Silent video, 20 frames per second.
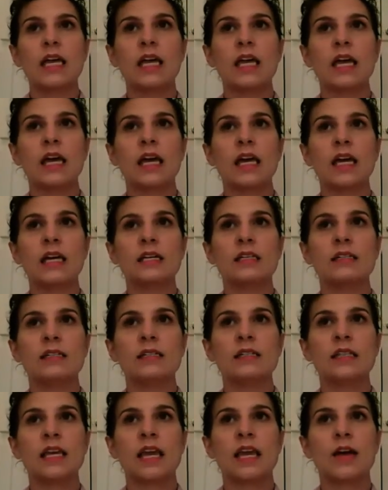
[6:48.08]

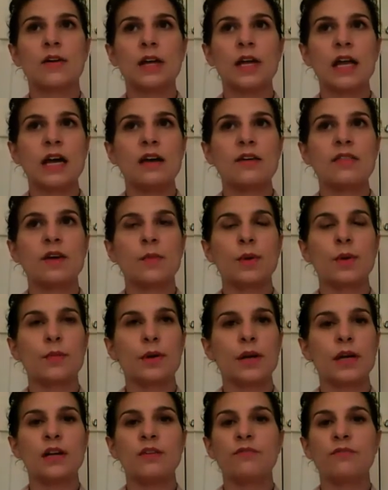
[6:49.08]
And the area that we
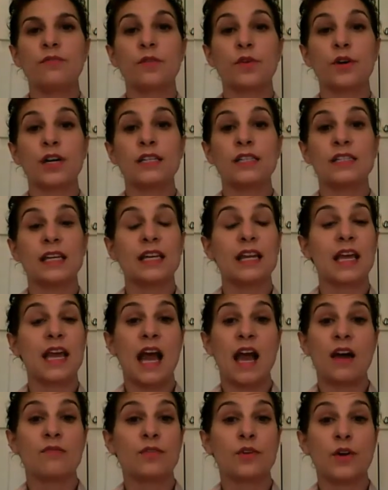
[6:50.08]
were in Florida didn't
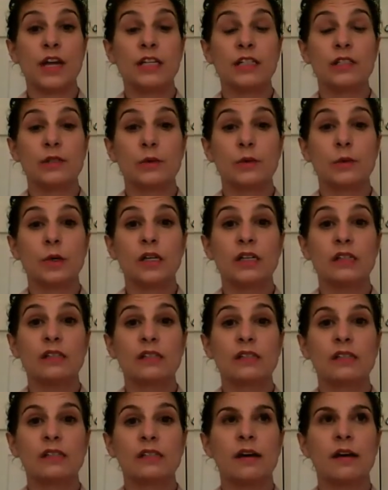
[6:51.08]
have great
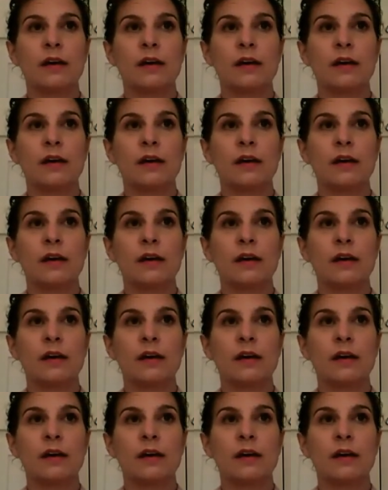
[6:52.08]
schools.